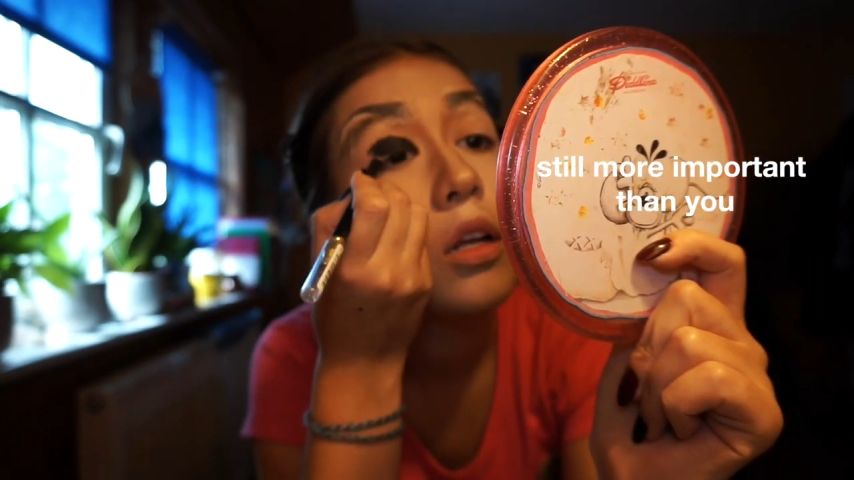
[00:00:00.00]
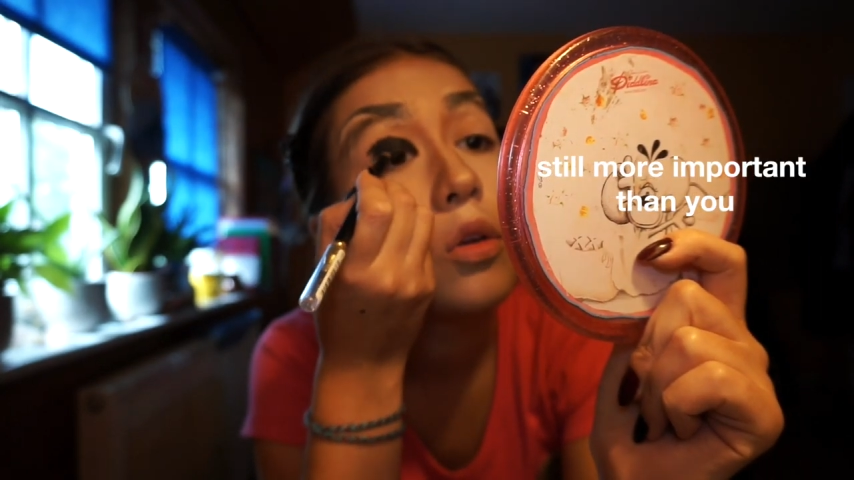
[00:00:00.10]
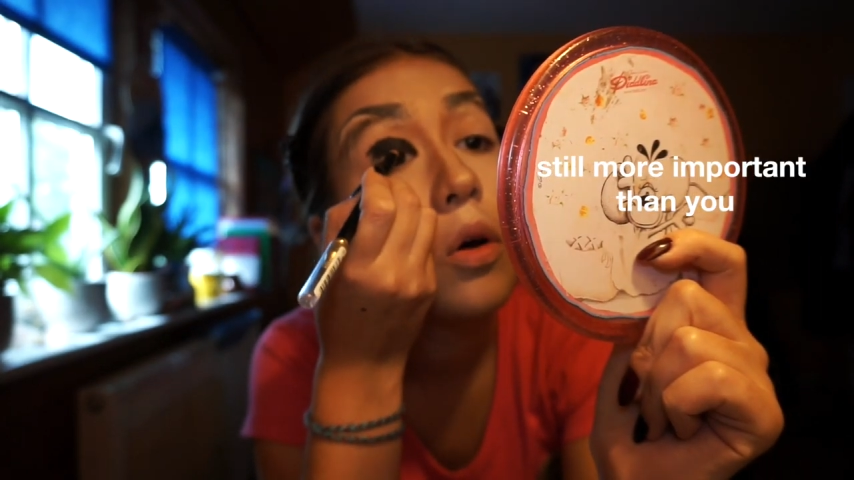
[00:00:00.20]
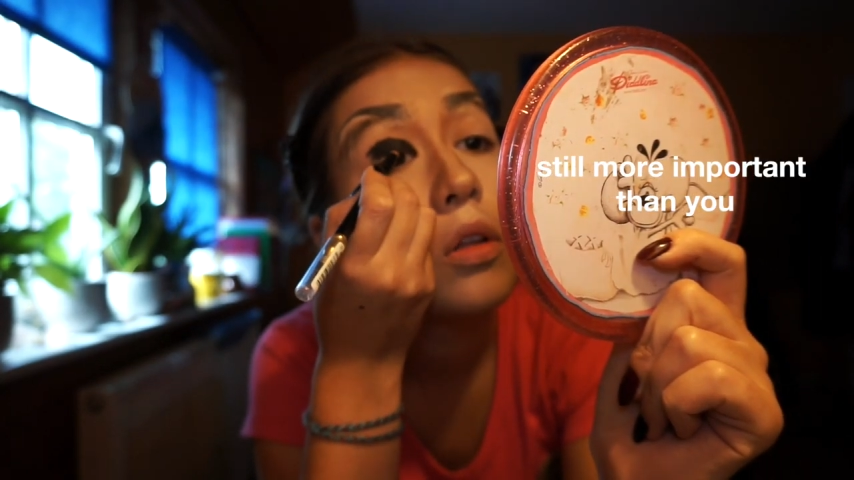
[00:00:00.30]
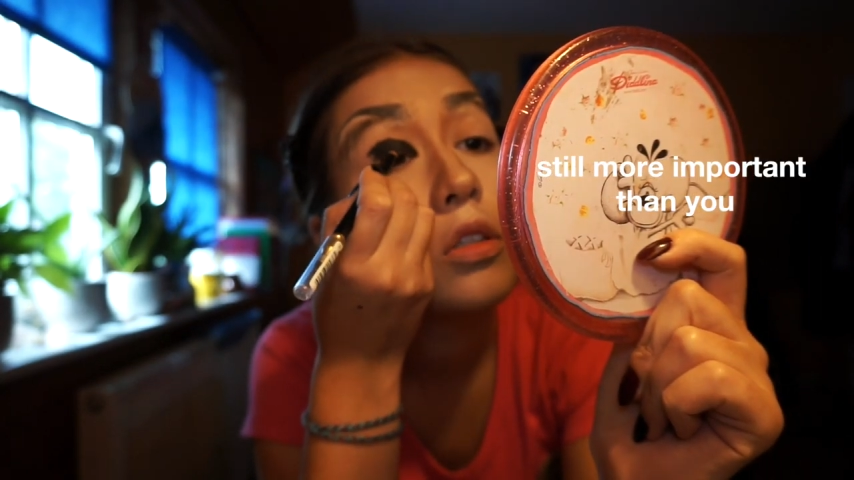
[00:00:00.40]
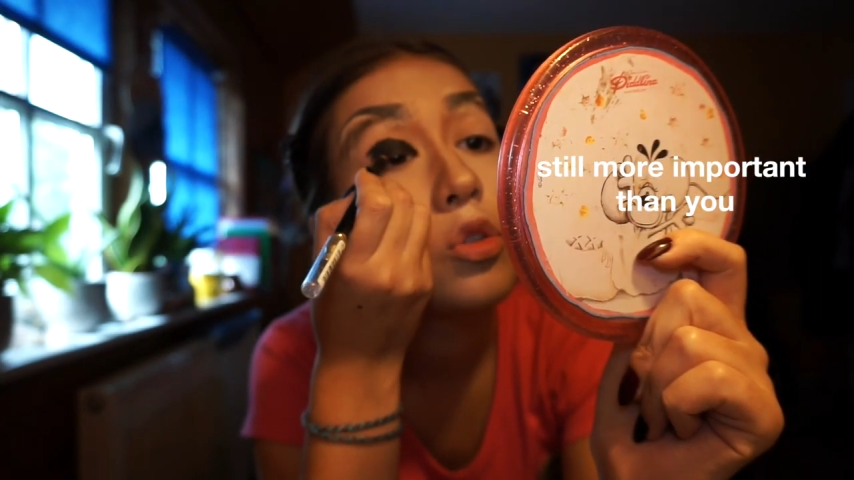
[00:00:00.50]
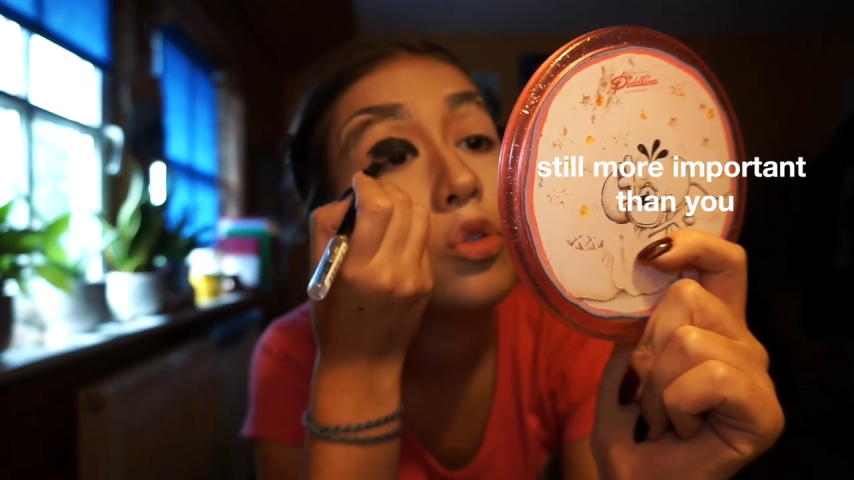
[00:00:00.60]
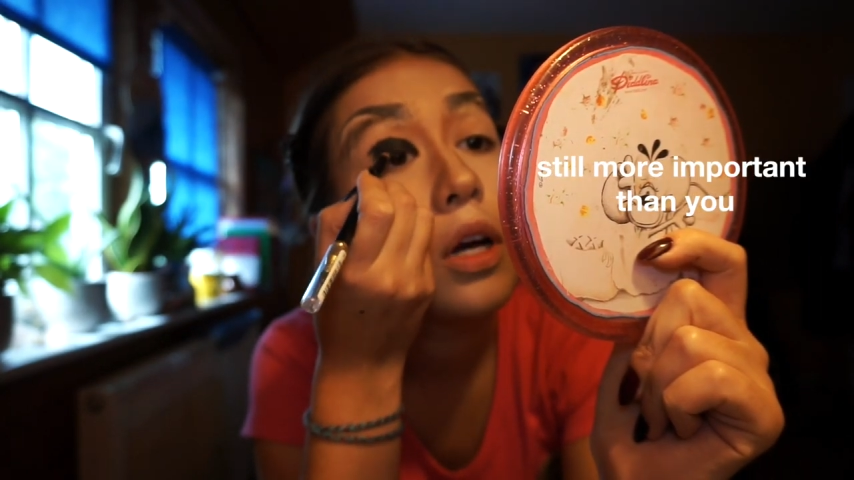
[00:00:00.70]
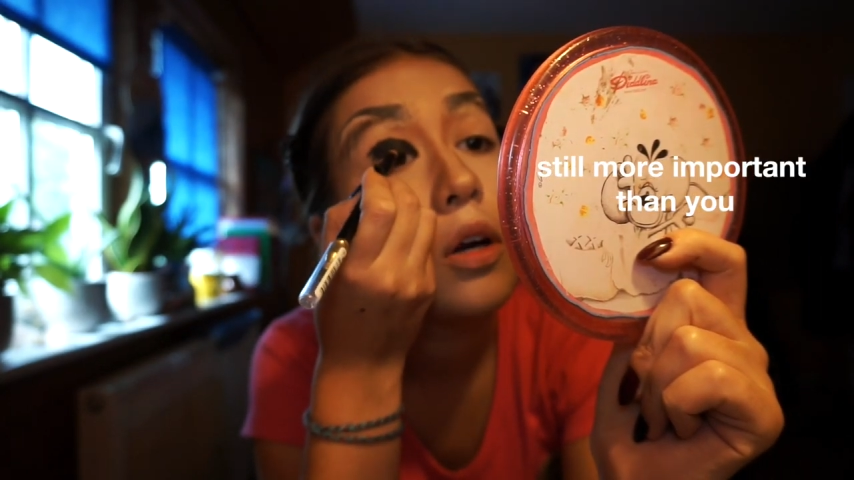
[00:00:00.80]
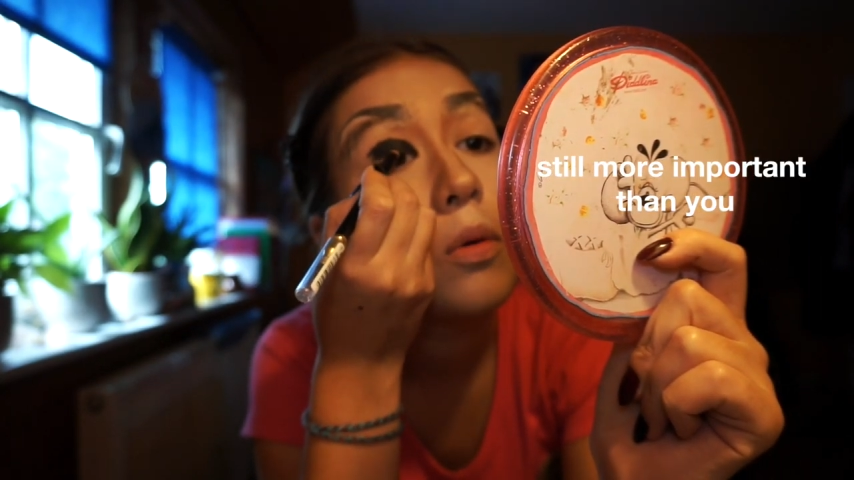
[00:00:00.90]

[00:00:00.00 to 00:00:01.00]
to all these drag